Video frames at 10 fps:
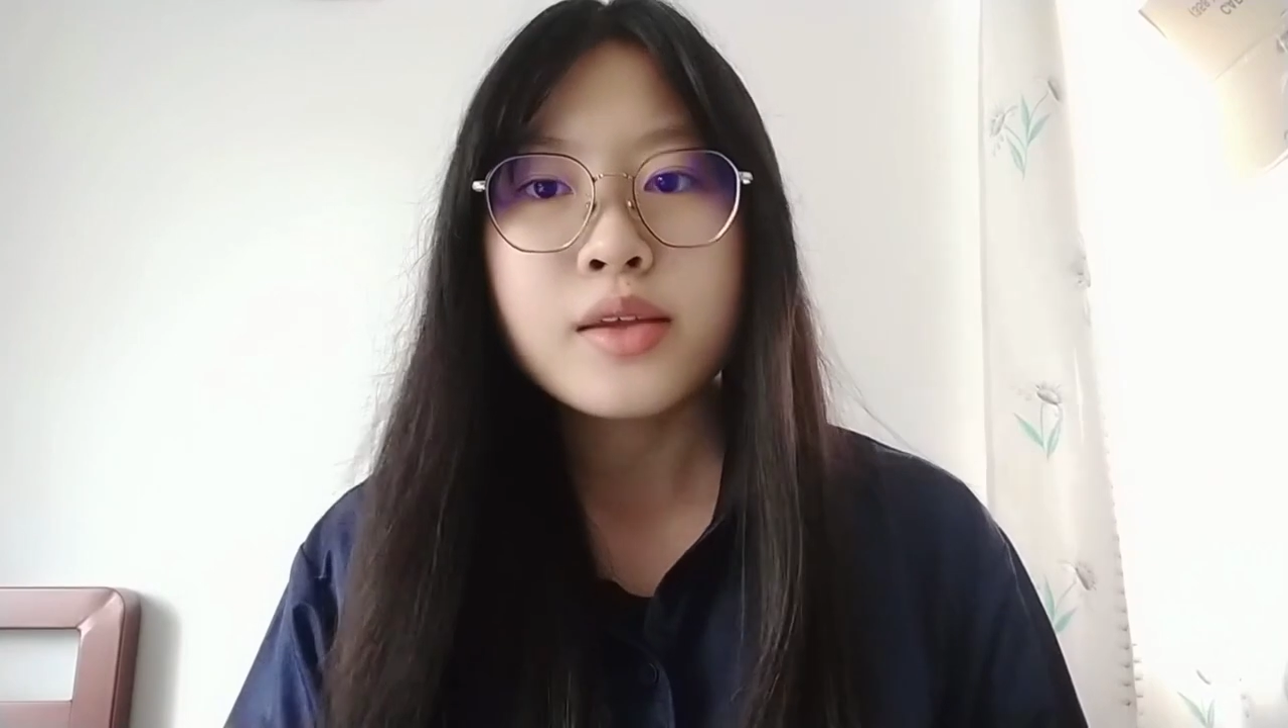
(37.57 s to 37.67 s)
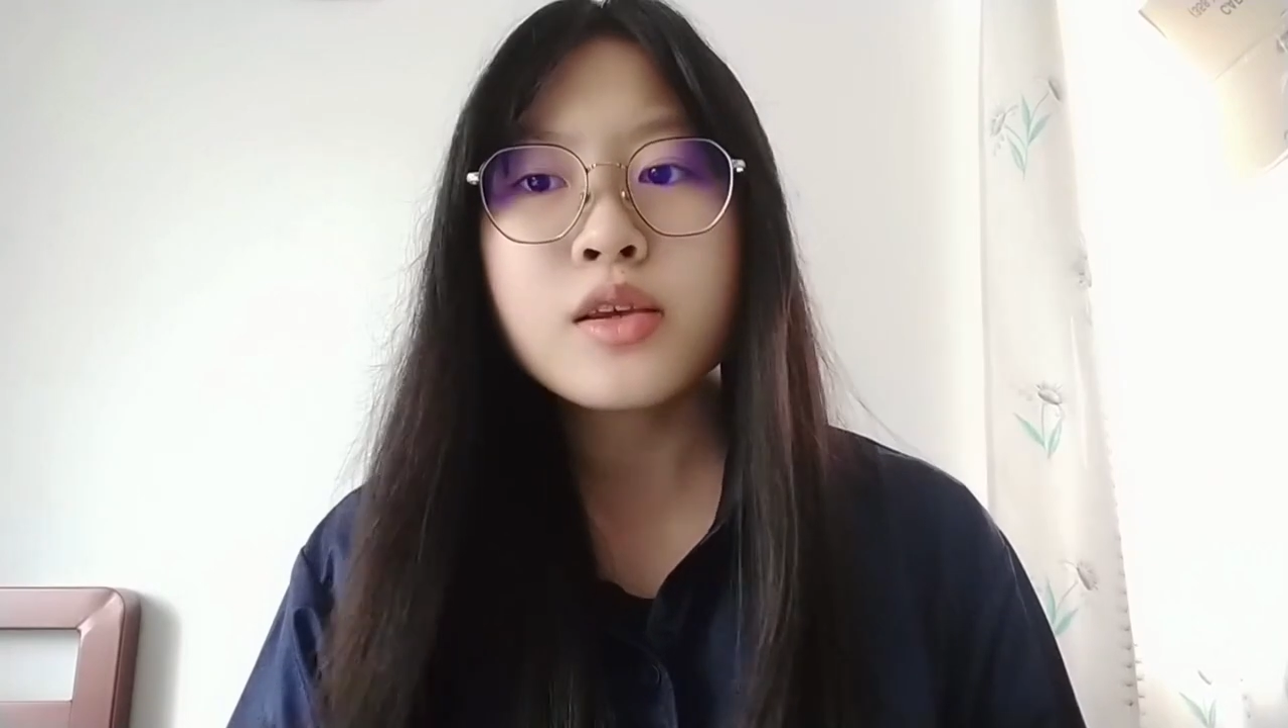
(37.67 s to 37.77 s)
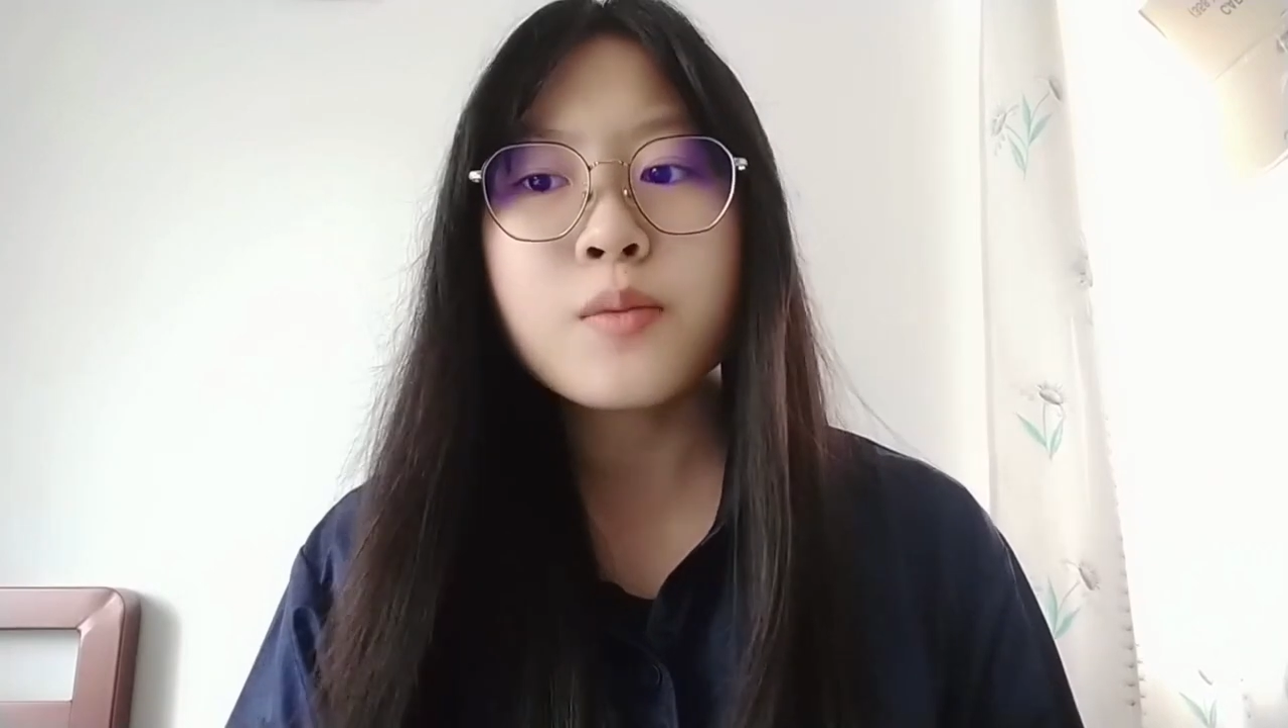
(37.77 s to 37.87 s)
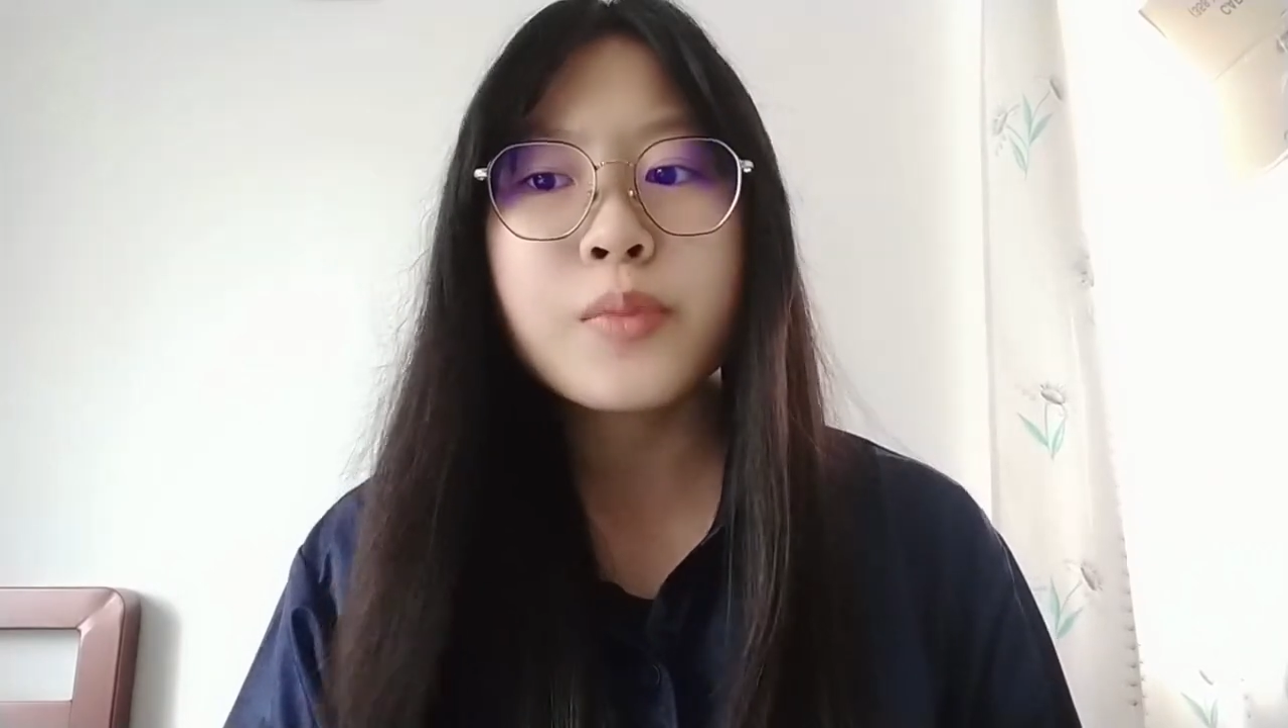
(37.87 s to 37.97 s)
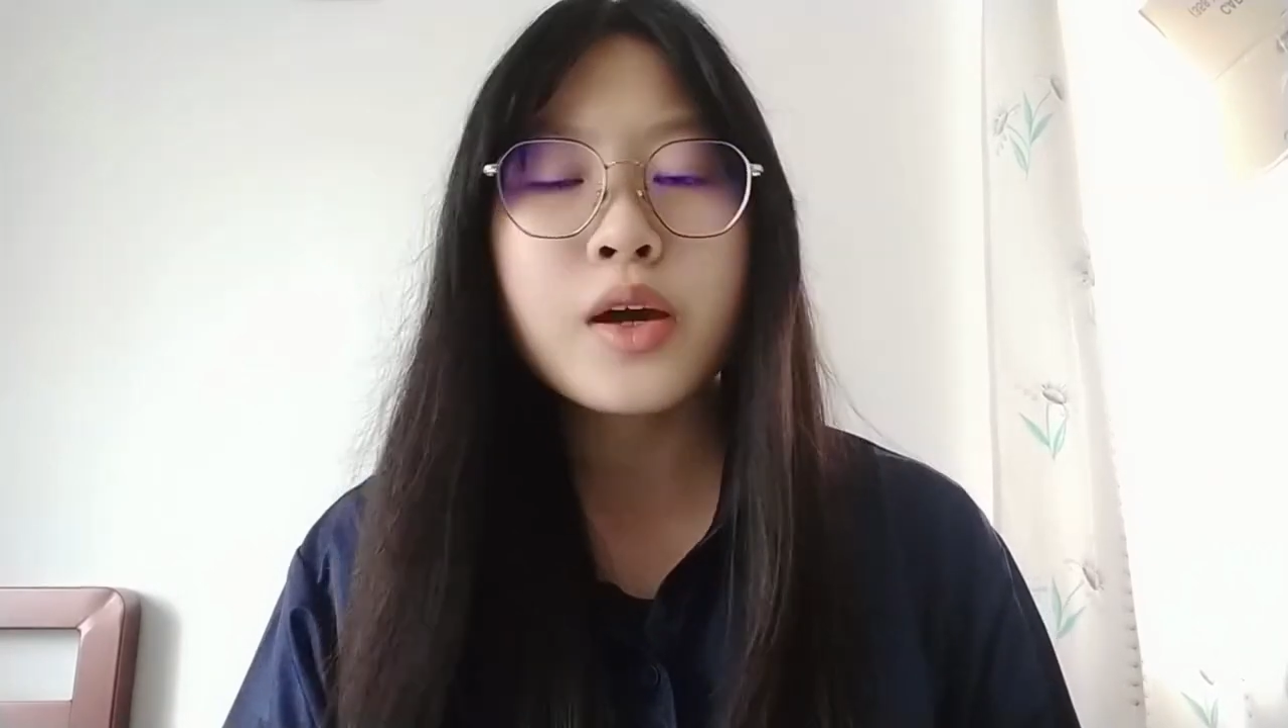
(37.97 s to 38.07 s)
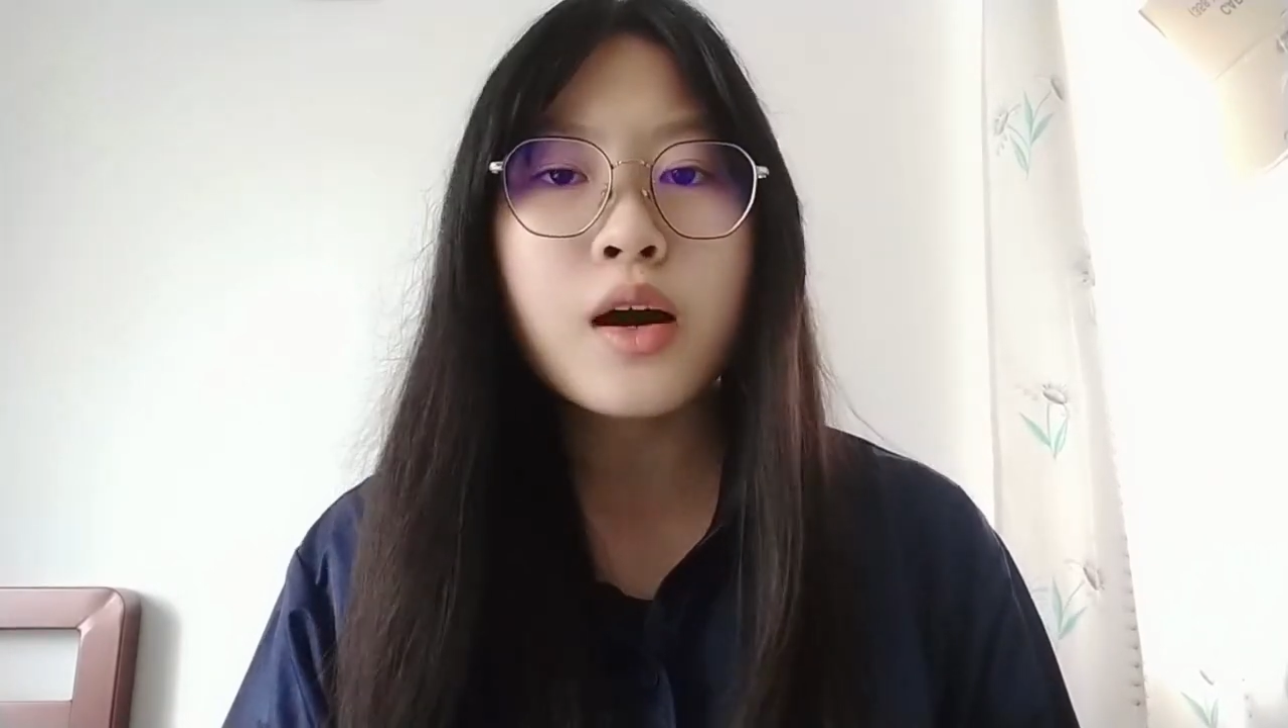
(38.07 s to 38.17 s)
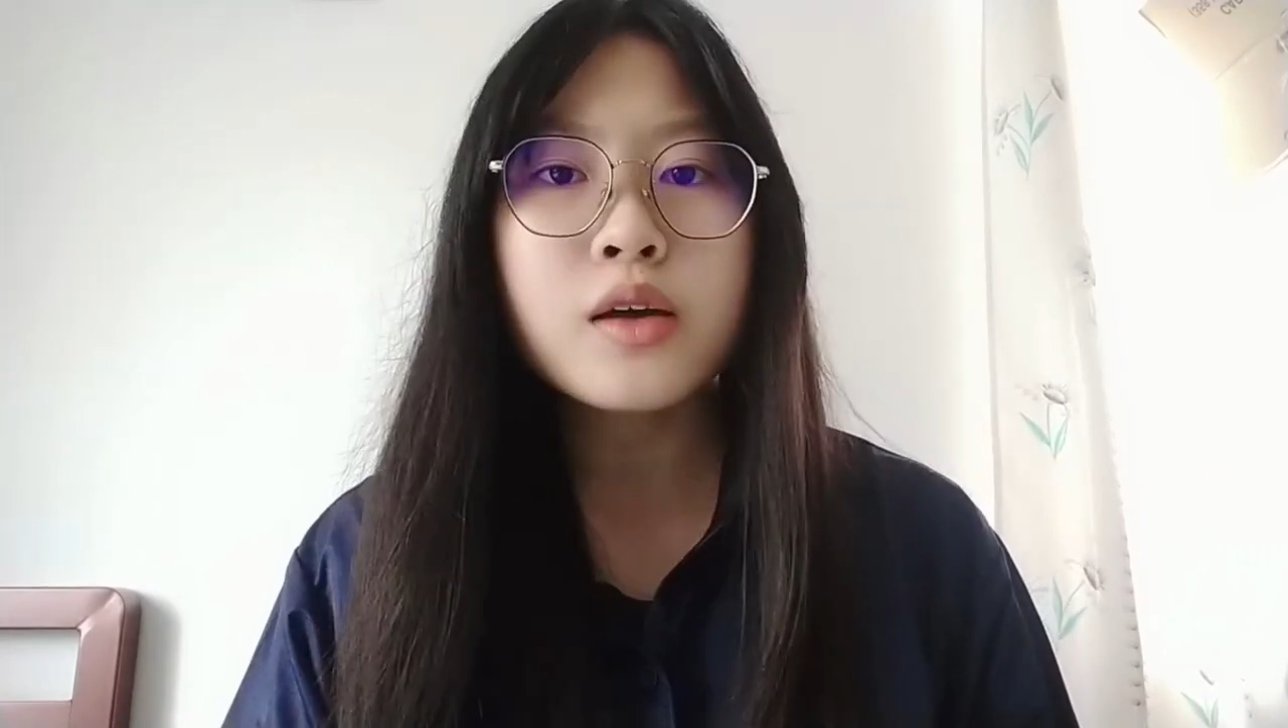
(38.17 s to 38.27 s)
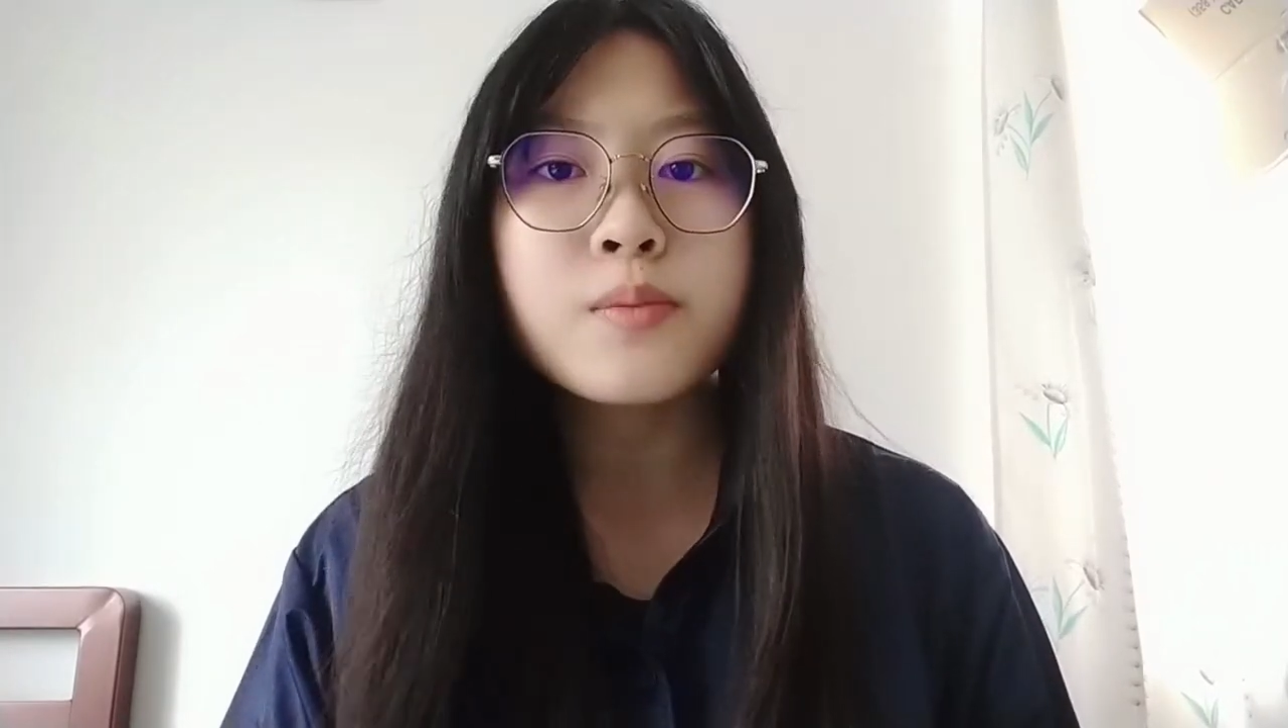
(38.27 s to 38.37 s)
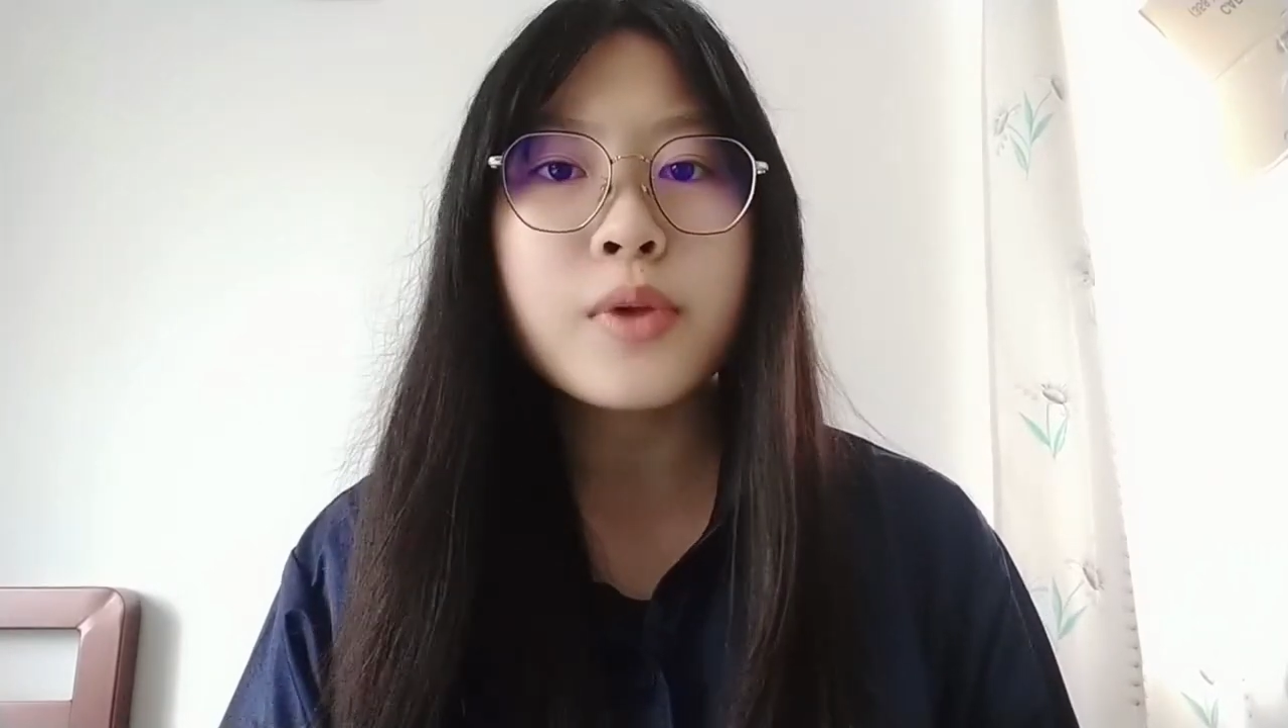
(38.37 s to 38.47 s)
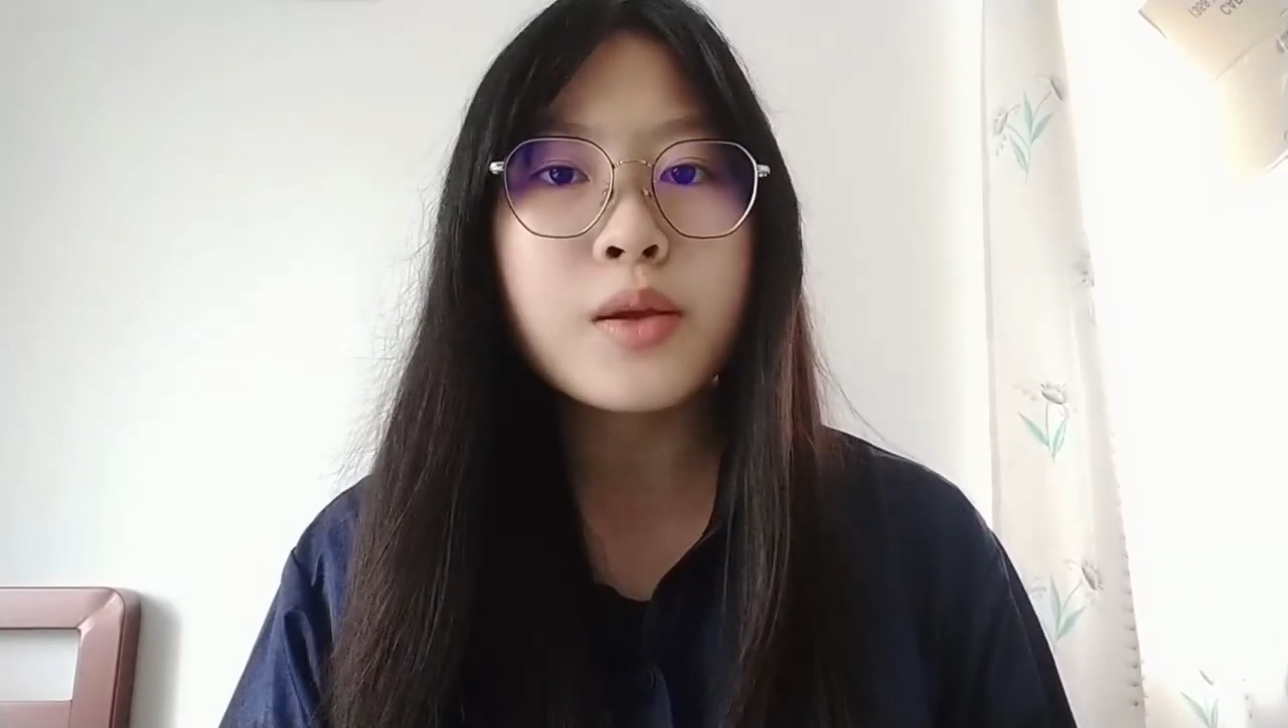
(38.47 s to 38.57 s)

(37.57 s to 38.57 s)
This is because